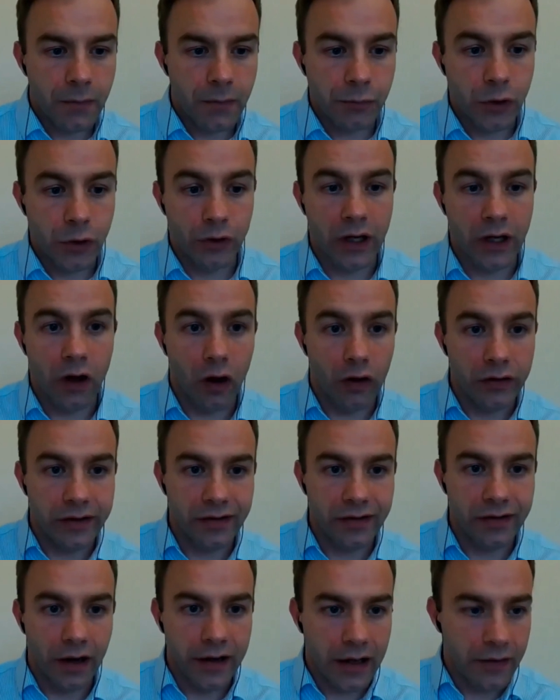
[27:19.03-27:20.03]
I'm sure the Law
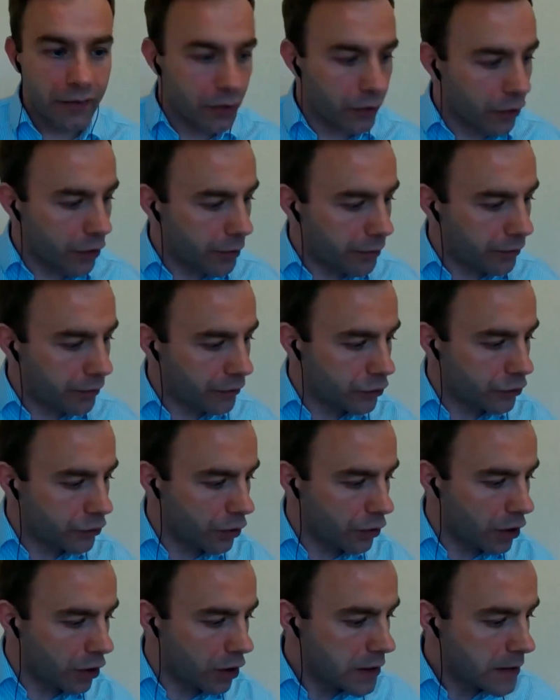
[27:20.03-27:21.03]
Society have a group for
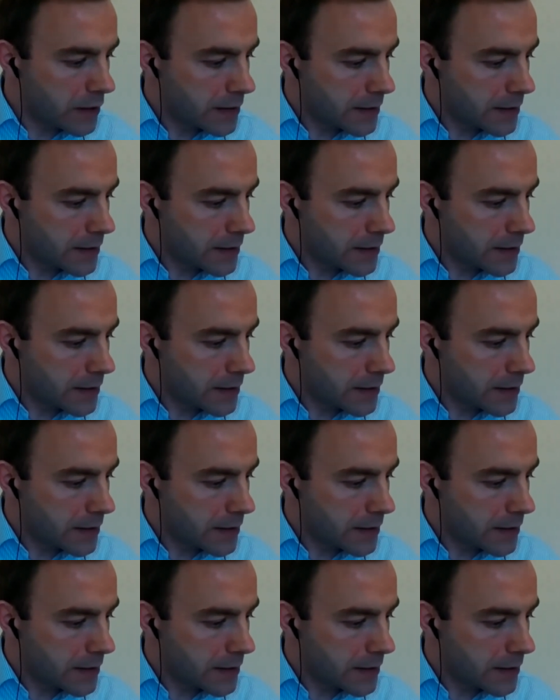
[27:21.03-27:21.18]
sure.